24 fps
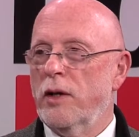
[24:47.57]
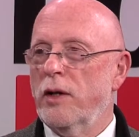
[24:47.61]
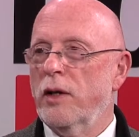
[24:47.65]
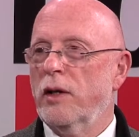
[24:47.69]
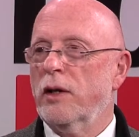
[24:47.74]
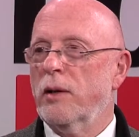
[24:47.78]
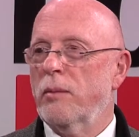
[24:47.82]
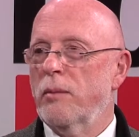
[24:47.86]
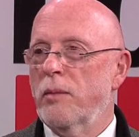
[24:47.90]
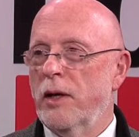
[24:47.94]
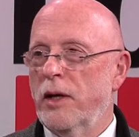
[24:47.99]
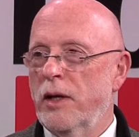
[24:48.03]
the
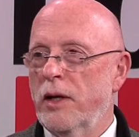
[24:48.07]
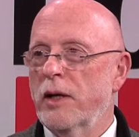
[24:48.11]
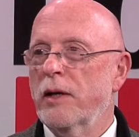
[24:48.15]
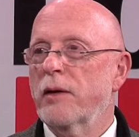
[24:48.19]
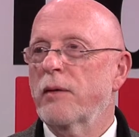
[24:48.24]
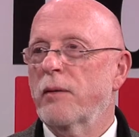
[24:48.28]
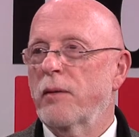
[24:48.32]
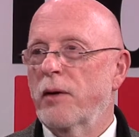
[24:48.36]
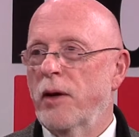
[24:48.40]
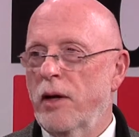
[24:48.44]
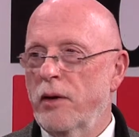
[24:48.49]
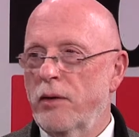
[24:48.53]
committee,
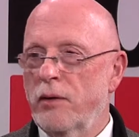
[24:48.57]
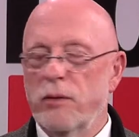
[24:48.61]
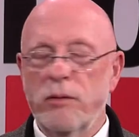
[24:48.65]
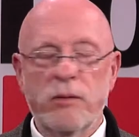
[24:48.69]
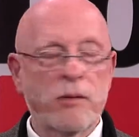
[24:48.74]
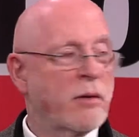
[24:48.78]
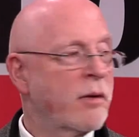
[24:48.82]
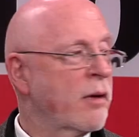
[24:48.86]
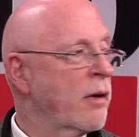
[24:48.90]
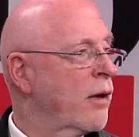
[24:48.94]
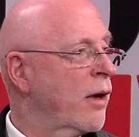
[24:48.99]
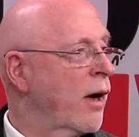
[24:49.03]
and
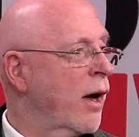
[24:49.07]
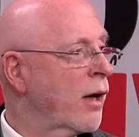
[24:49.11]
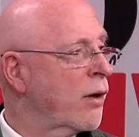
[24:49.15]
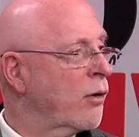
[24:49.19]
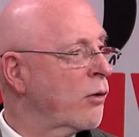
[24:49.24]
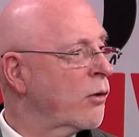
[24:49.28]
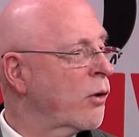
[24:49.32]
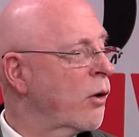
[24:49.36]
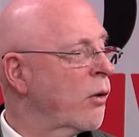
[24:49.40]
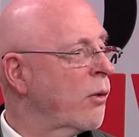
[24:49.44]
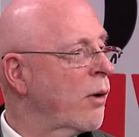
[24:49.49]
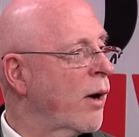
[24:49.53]
I
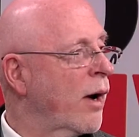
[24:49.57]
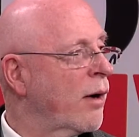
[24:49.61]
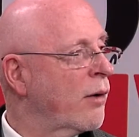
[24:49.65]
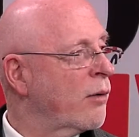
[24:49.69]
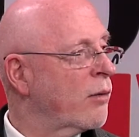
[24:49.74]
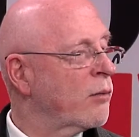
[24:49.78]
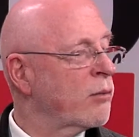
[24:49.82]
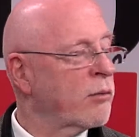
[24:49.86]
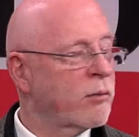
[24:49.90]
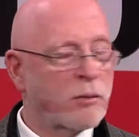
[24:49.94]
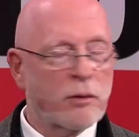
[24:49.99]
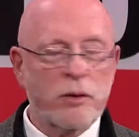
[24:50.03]
don't know how.
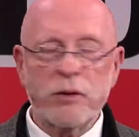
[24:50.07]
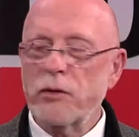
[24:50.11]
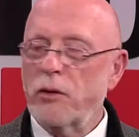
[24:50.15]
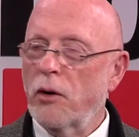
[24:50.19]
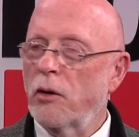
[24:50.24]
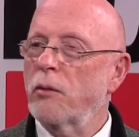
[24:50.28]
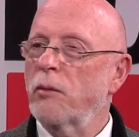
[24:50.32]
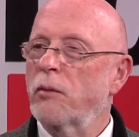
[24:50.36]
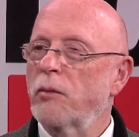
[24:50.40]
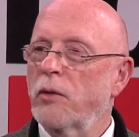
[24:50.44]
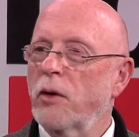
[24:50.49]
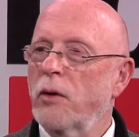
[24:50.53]

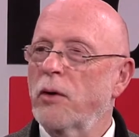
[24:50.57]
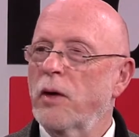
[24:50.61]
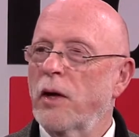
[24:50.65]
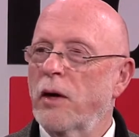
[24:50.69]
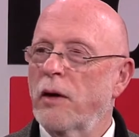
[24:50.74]
So, and so I,